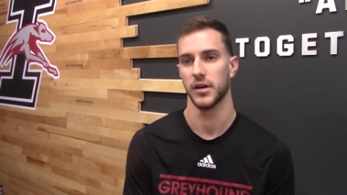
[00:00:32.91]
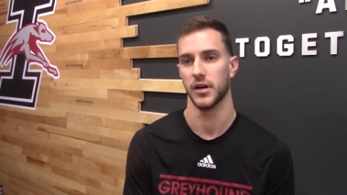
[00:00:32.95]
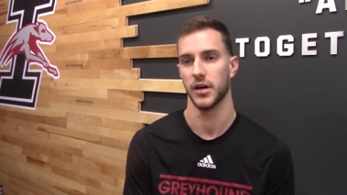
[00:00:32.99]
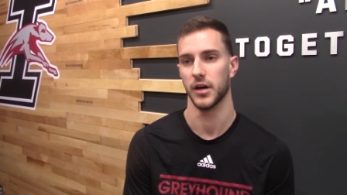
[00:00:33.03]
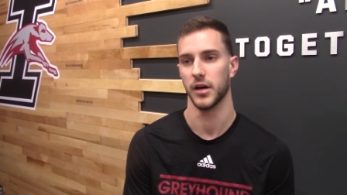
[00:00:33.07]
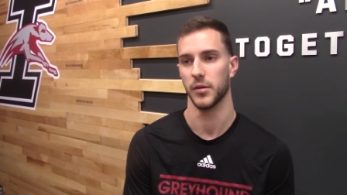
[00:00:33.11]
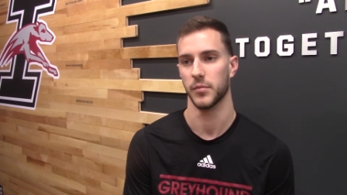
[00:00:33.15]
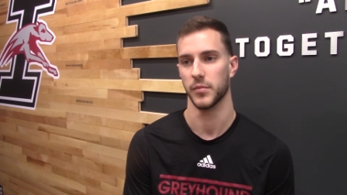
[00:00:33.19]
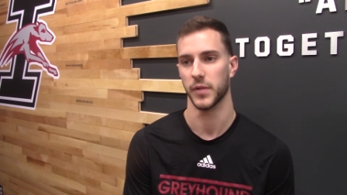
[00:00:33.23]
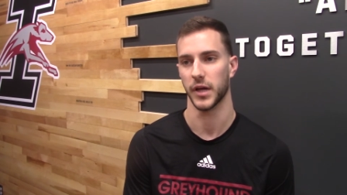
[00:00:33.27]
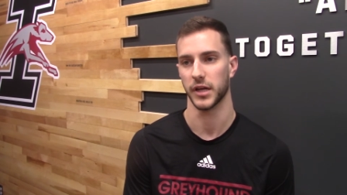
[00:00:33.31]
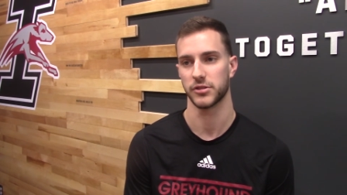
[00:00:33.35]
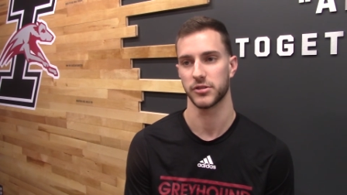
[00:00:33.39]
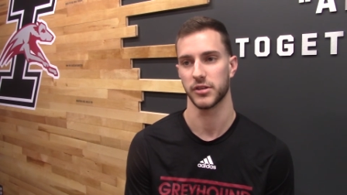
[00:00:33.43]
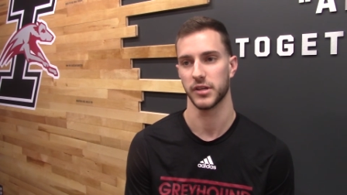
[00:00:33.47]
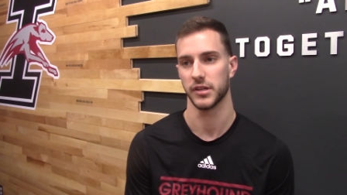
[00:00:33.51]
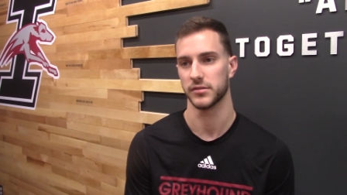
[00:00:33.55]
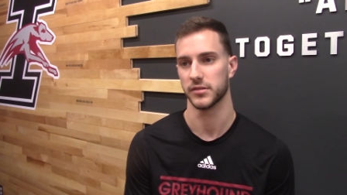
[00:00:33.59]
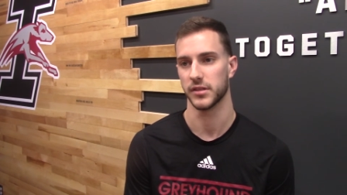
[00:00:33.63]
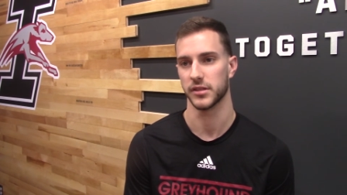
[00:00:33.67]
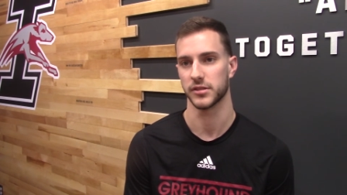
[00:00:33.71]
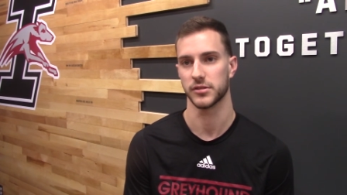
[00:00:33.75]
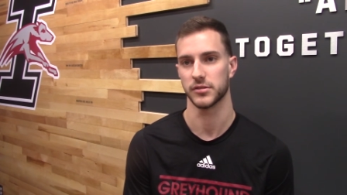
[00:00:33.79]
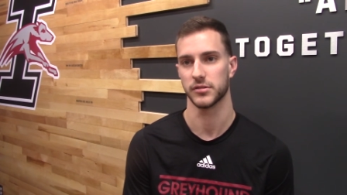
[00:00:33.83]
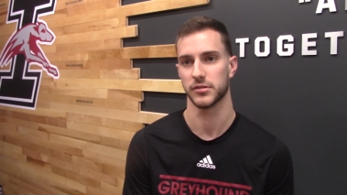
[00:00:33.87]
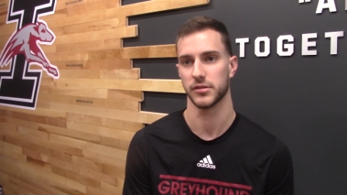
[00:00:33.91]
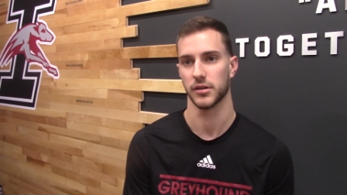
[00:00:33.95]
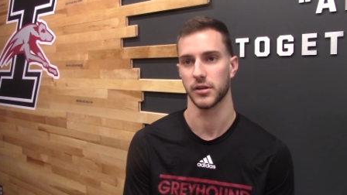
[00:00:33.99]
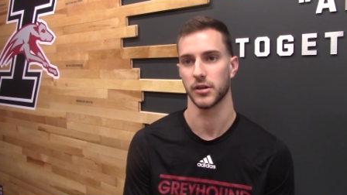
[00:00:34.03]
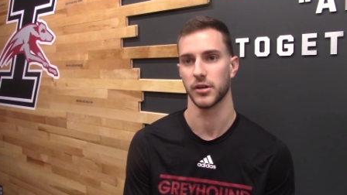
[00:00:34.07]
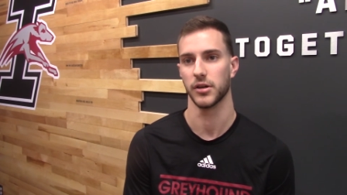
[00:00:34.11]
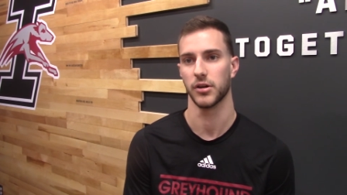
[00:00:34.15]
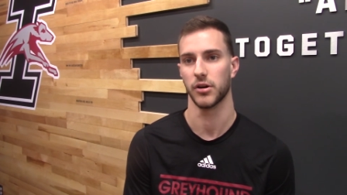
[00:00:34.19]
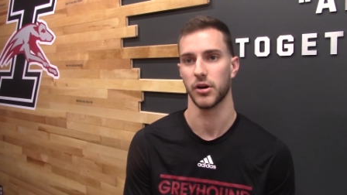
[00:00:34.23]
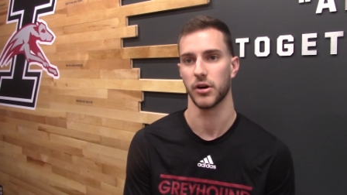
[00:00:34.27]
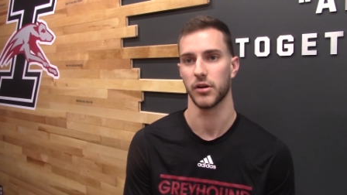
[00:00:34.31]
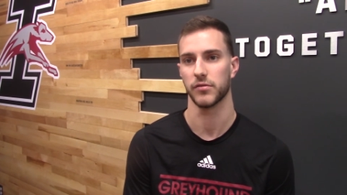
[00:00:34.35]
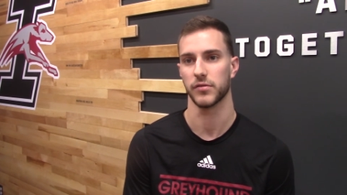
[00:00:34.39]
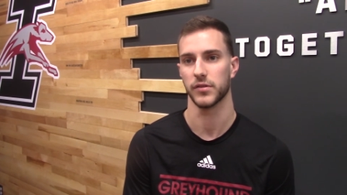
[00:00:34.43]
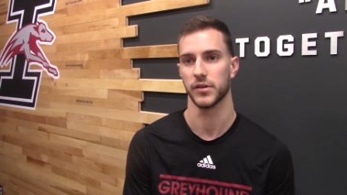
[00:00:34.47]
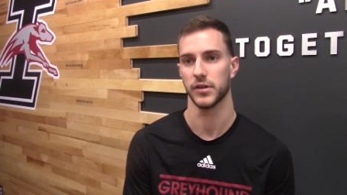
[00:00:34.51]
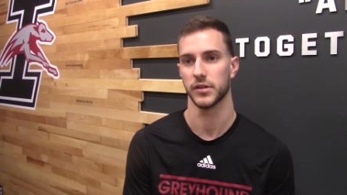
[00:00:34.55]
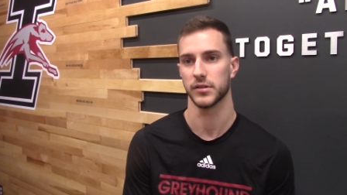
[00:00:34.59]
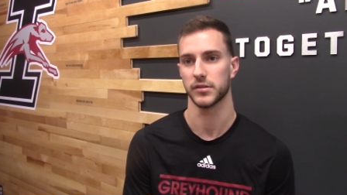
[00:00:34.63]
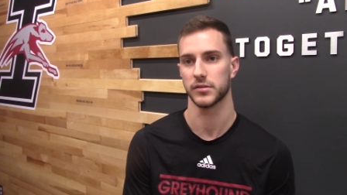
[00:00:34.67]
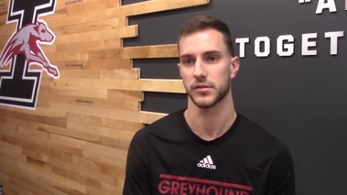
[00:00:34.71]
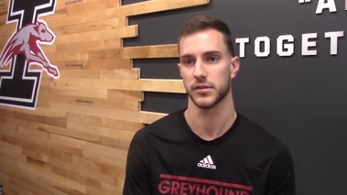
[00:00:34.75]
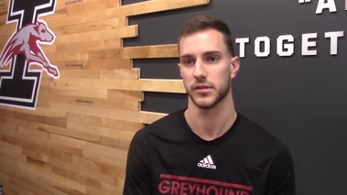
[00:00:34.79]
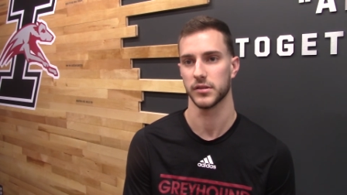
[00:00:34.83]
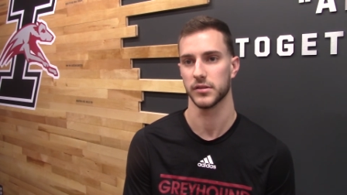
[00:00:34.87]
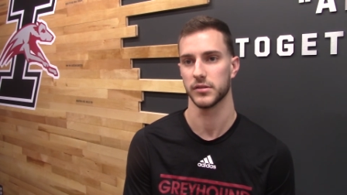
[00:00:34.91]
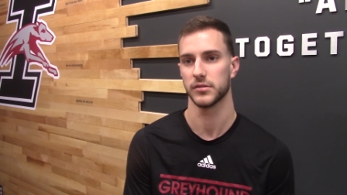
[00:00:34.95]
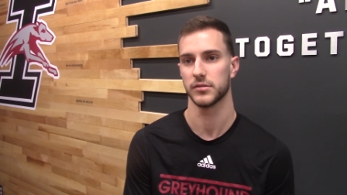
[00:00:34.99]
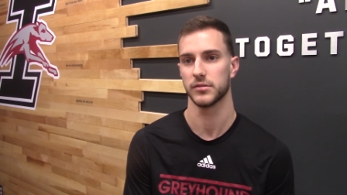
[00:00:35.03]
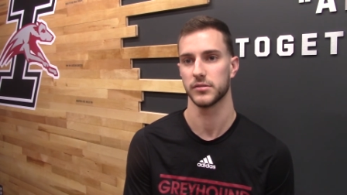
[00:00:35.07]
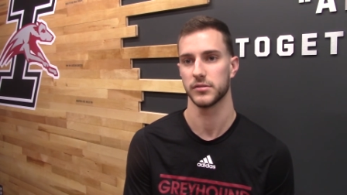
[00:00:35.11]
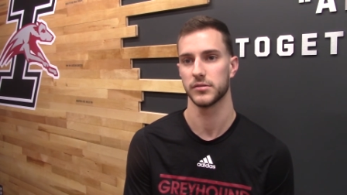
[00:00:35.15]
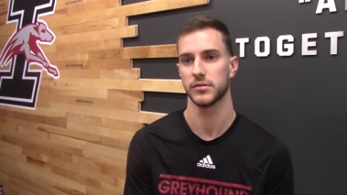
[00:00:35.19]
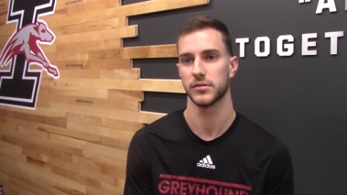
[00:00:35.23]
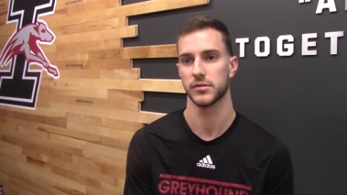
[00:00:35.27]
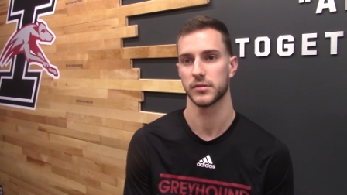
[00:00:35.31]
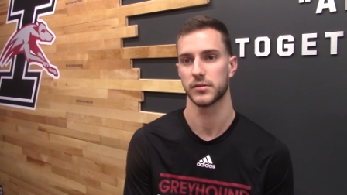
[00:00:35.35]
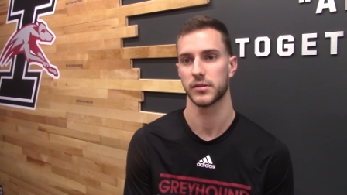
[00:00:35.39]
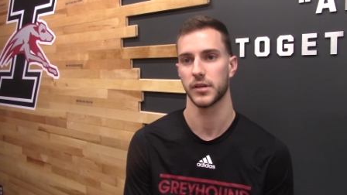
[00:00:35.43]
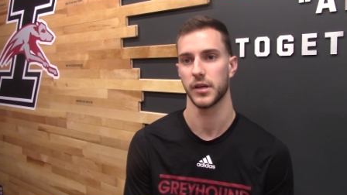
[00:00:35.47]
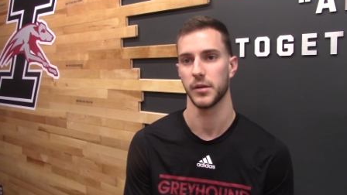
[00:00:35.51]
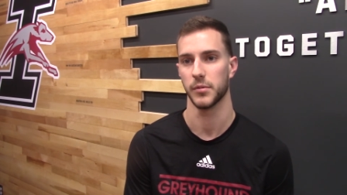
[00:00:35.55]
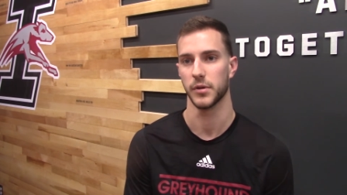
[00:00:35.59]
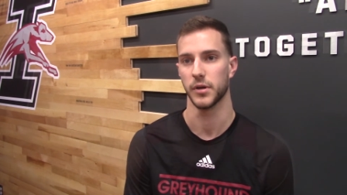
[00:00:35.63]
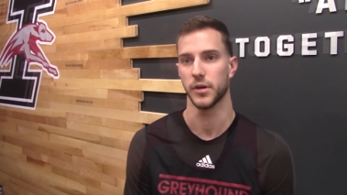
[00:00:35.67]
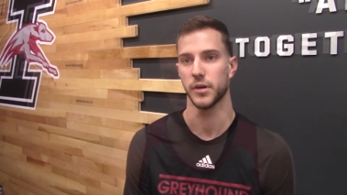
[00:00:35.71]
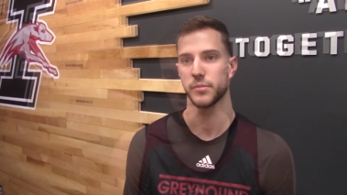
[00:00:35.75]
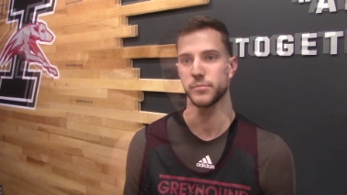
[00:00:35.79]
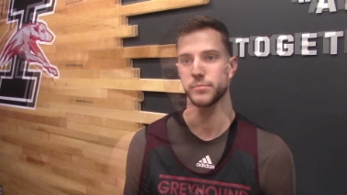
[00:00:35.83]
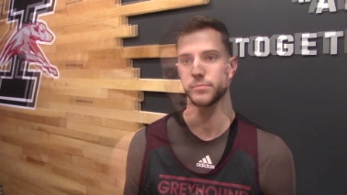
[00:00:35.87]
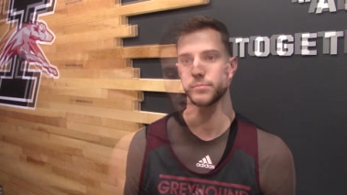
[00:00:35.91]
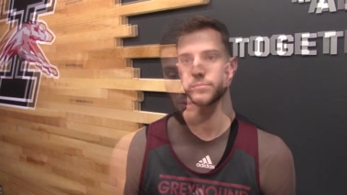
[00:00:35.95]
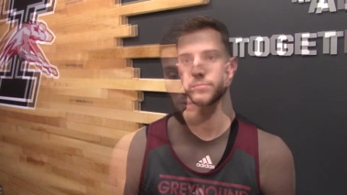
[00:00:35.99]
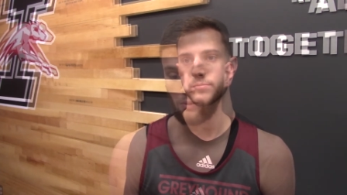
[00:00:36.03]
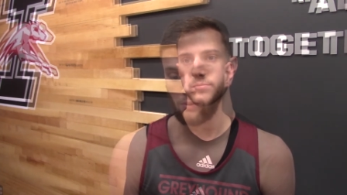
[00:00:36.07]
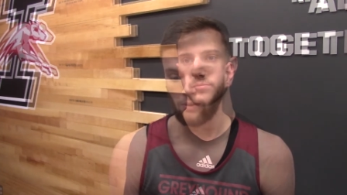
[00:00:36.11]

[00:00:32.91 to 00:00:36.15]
um, that transition to a good offense, and just keep it up.